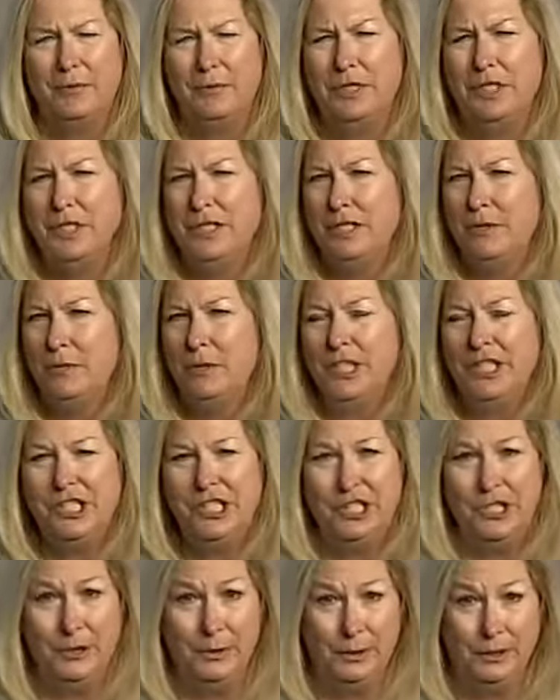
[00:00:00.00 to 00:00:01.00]
And we just want
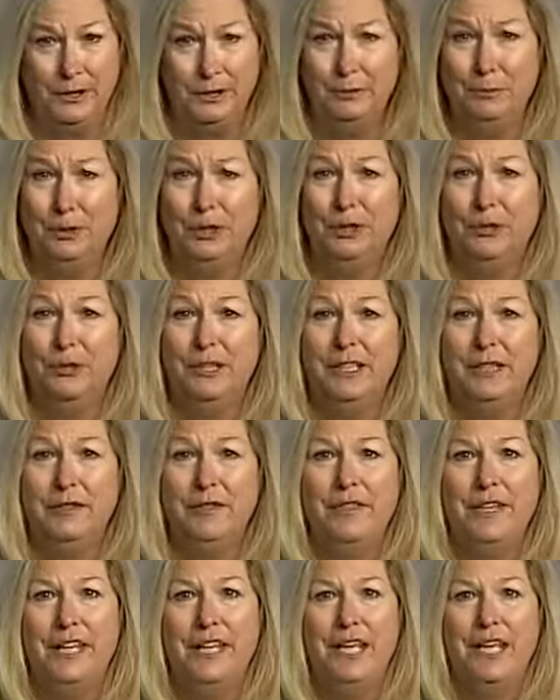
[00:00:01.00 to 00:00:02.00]
you to do a little more critical
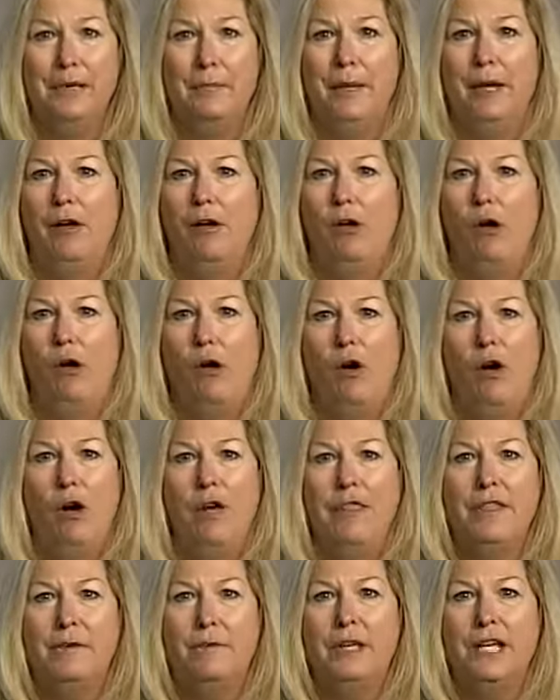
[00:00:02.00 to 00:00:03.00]
thinking about
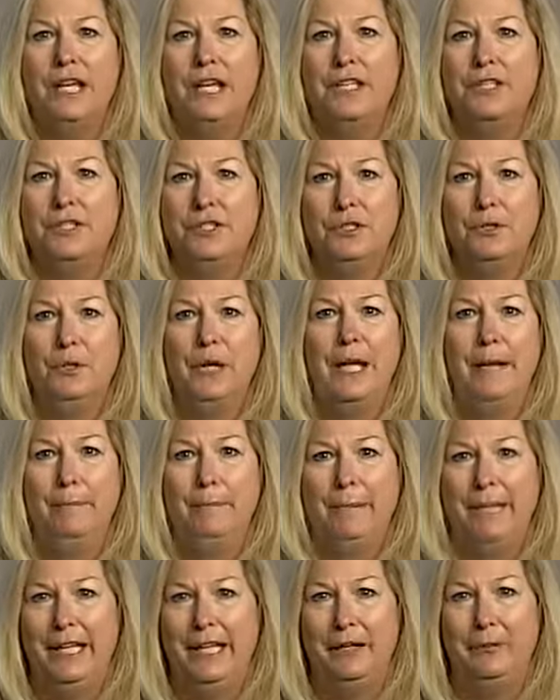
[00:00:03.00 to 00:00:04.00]
all that we can do
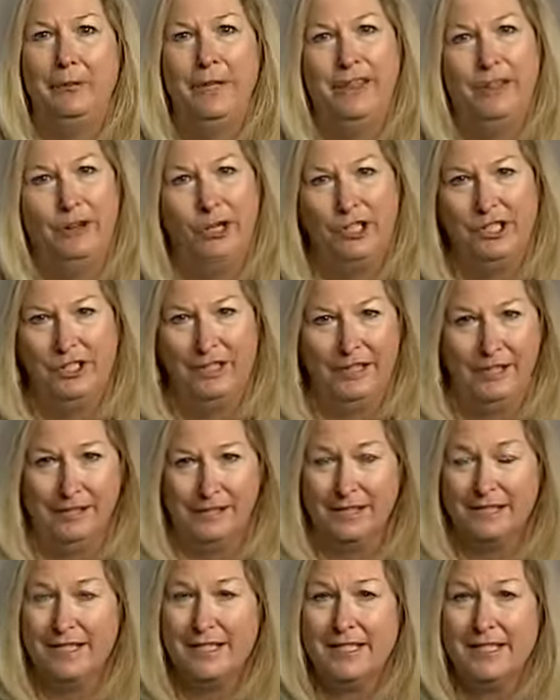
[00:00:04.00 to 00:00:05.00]
and be with our
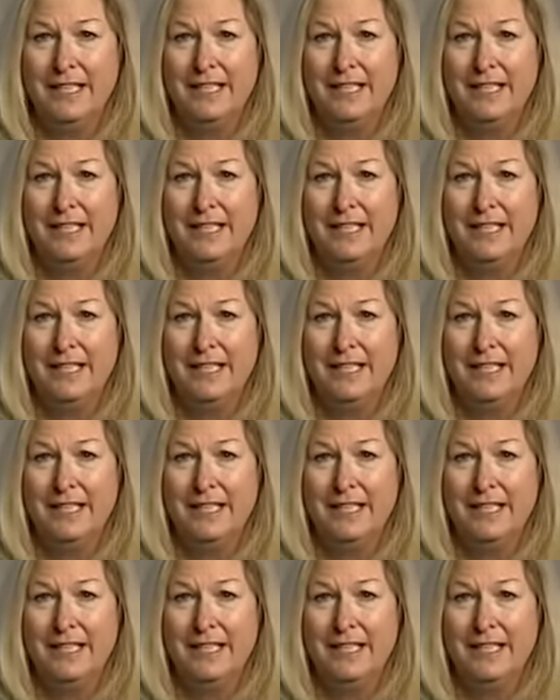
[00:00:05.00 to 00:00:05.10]
dogs.